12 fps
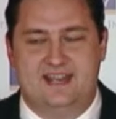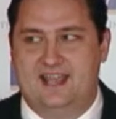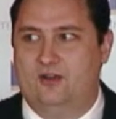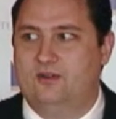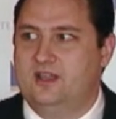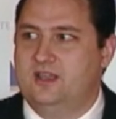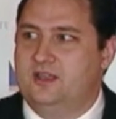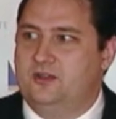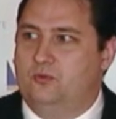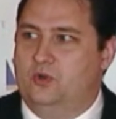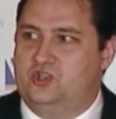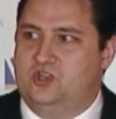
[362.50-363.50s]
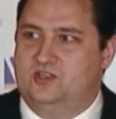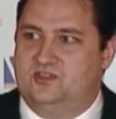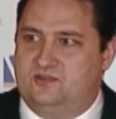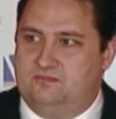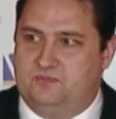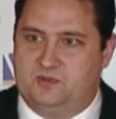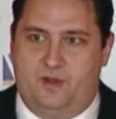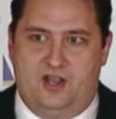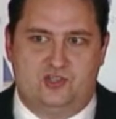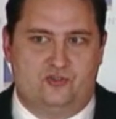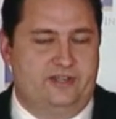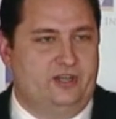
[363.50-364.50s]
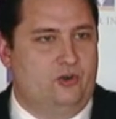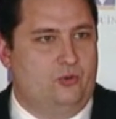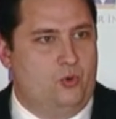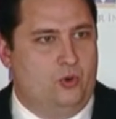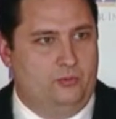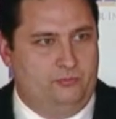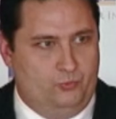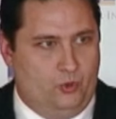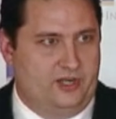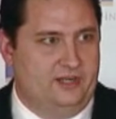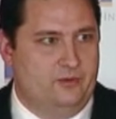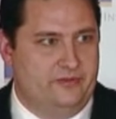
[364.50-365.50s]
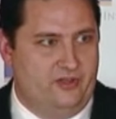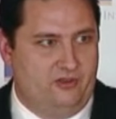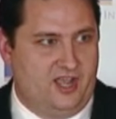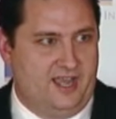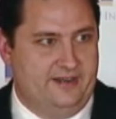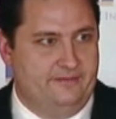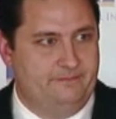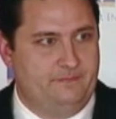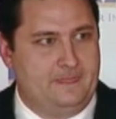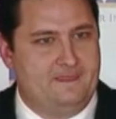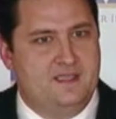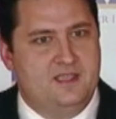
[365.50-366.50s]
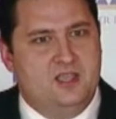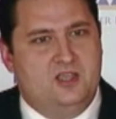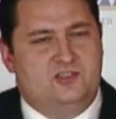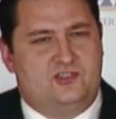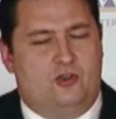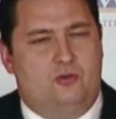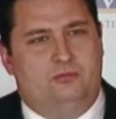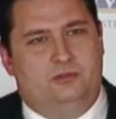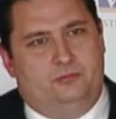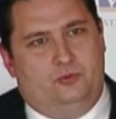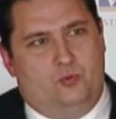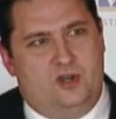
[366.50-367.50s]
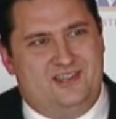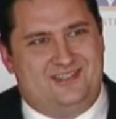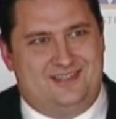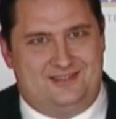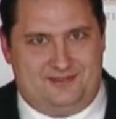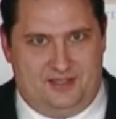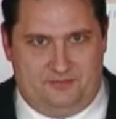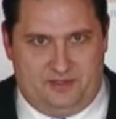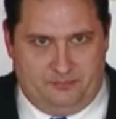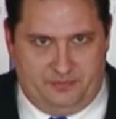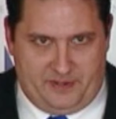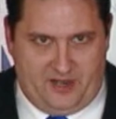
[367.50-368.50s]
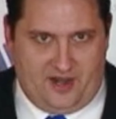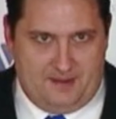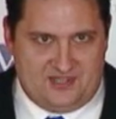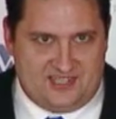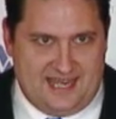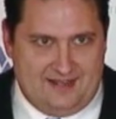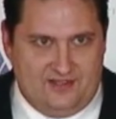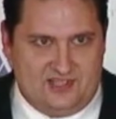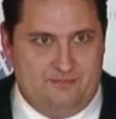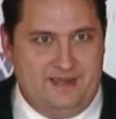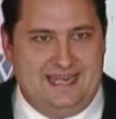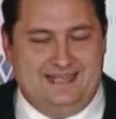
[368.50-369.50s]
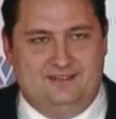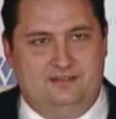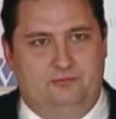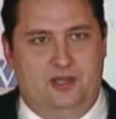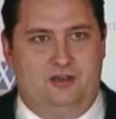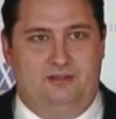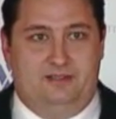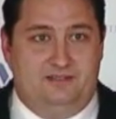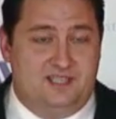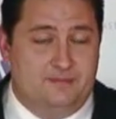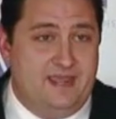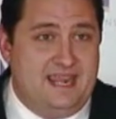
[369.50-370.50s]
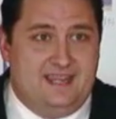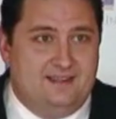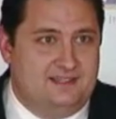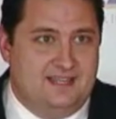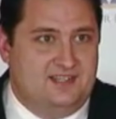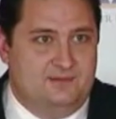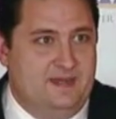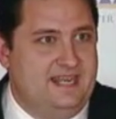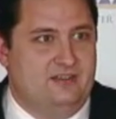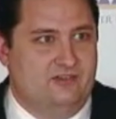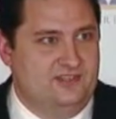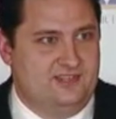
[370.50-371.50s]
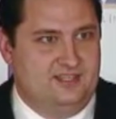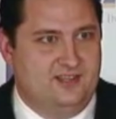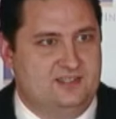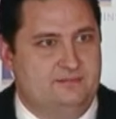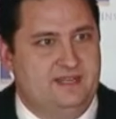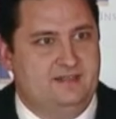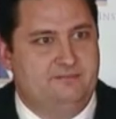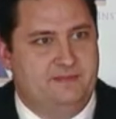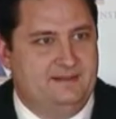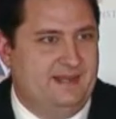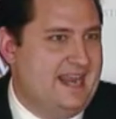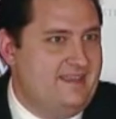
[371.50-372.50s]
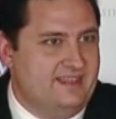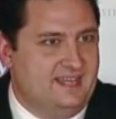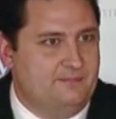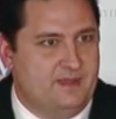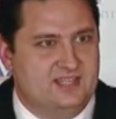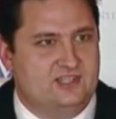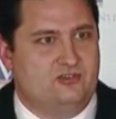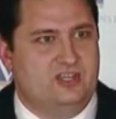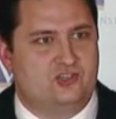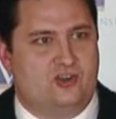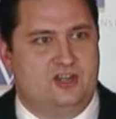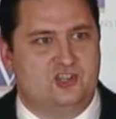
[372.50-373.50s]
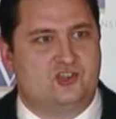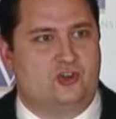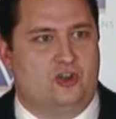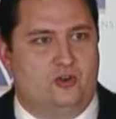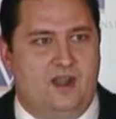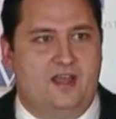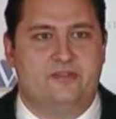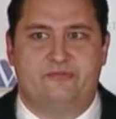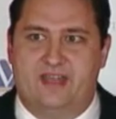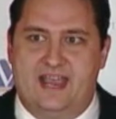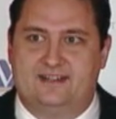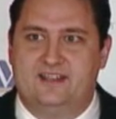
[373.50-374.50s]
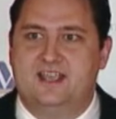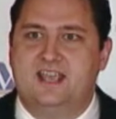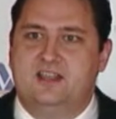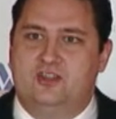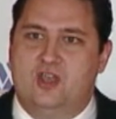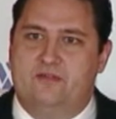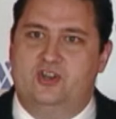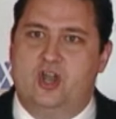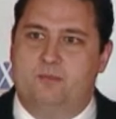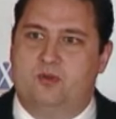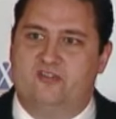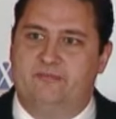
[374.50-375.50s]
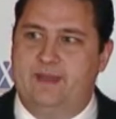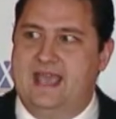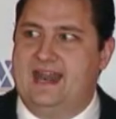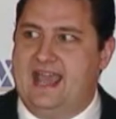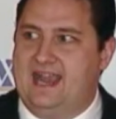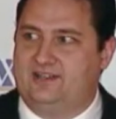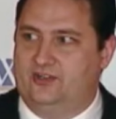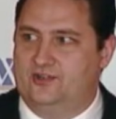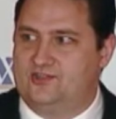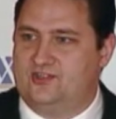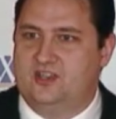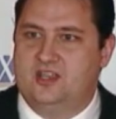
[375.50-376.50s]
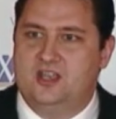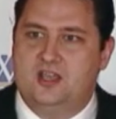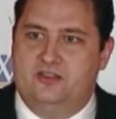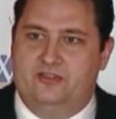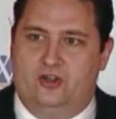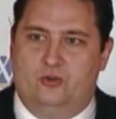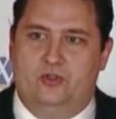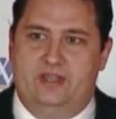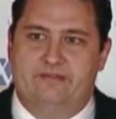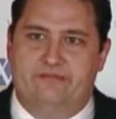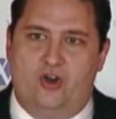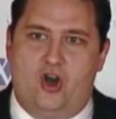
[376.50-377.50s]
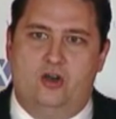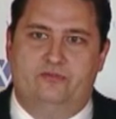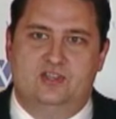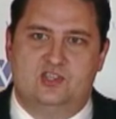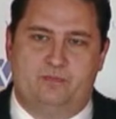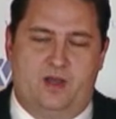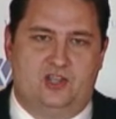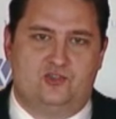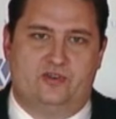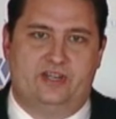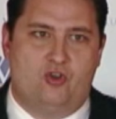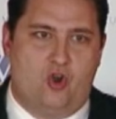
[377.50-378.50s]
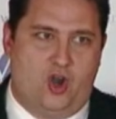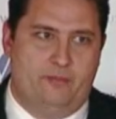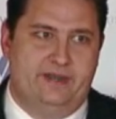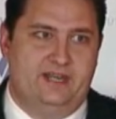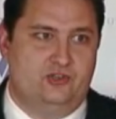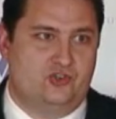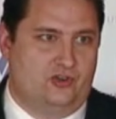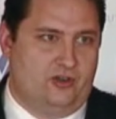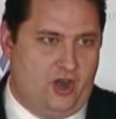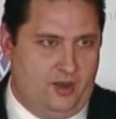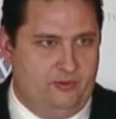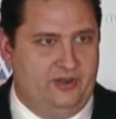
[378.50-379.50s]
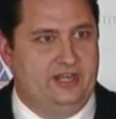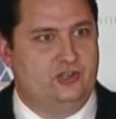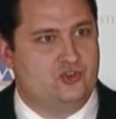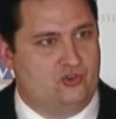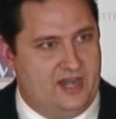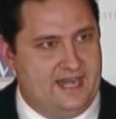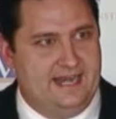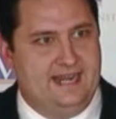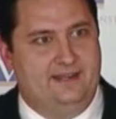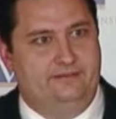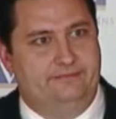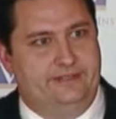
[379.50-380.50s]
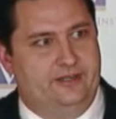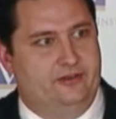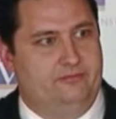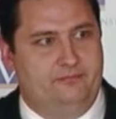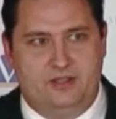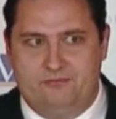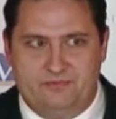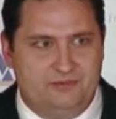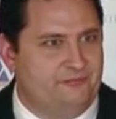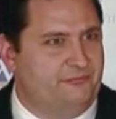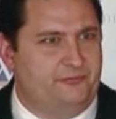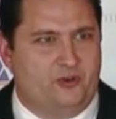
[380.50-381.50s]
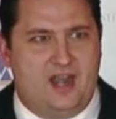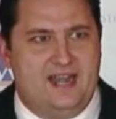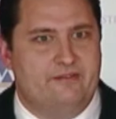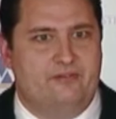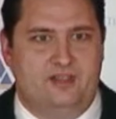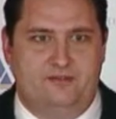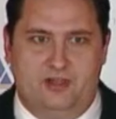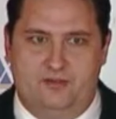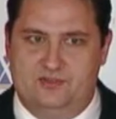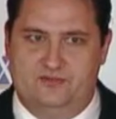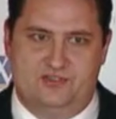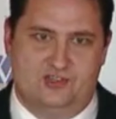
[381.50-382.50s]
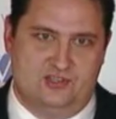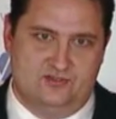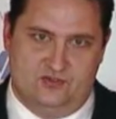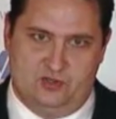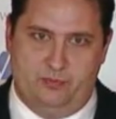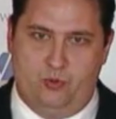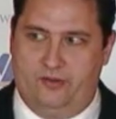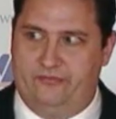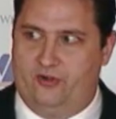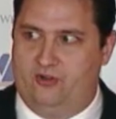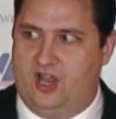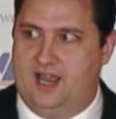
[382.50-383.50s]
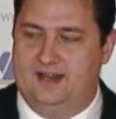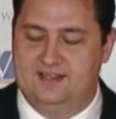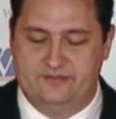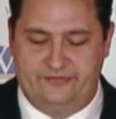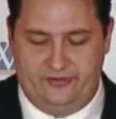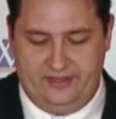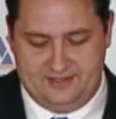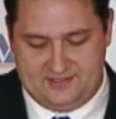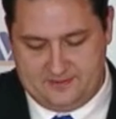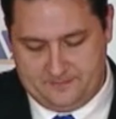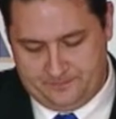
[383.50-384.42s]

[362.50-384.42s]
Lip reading: now, which is sponsoring or working with al-Qaeda. So what does the paradigm stateless mean? Well, to me, it's meaningless. It doesn't mean anything. It basically is trying to skirt around the fact you have a number of bad actors that are really involved in sponsoring, harboring, training, you know, variety of levels of assistance and support for al-Qaeda and its affiliates.